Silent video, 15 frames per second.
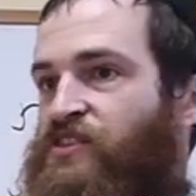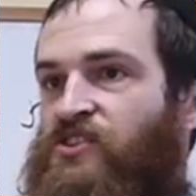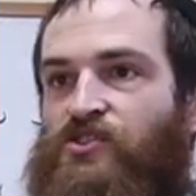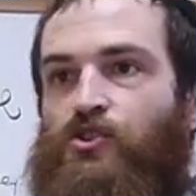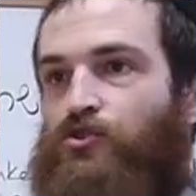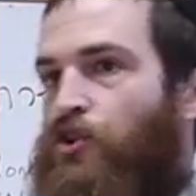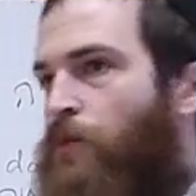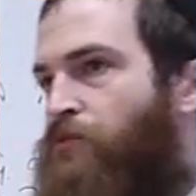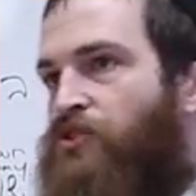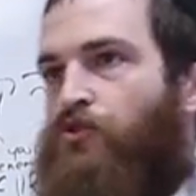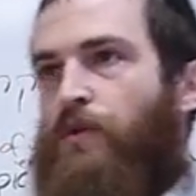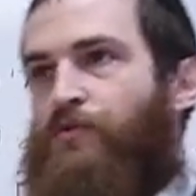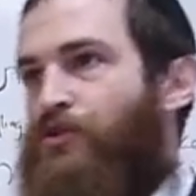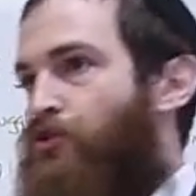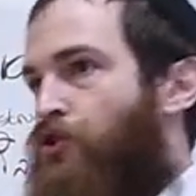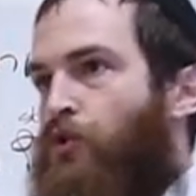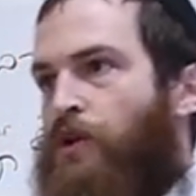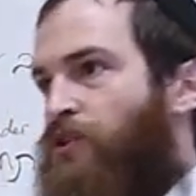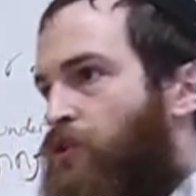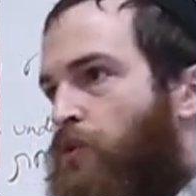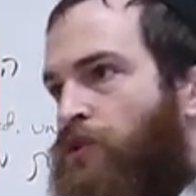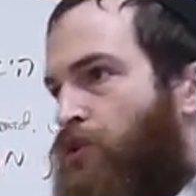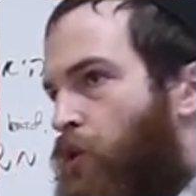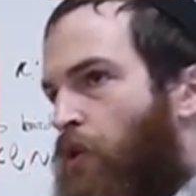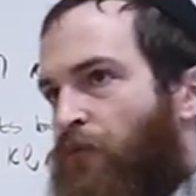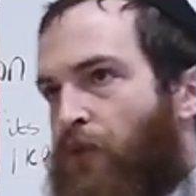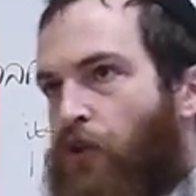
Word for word: this is your job description, do it, do it, do it,